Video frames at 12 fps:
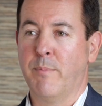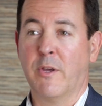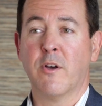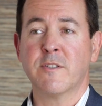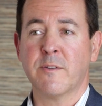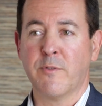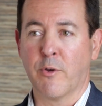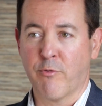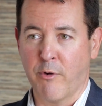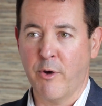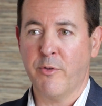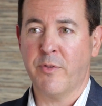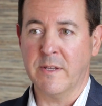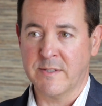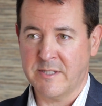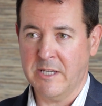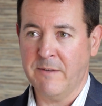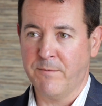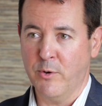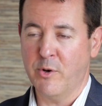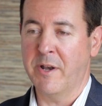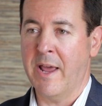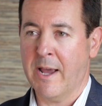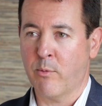Because of the growth in seafood
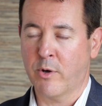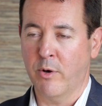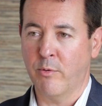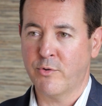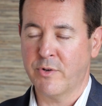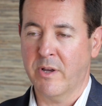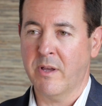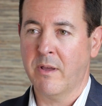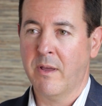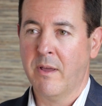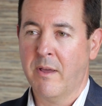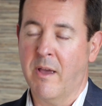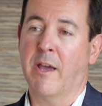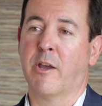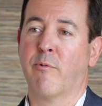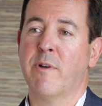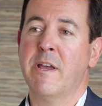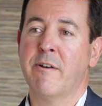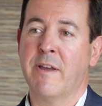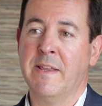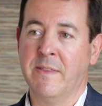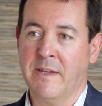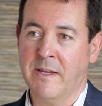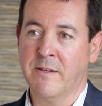and aquaculture, a career in
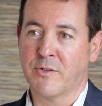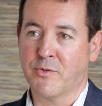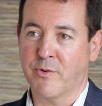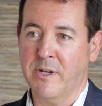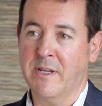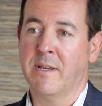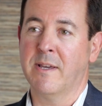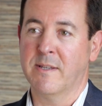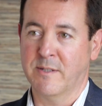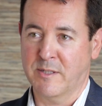the industry is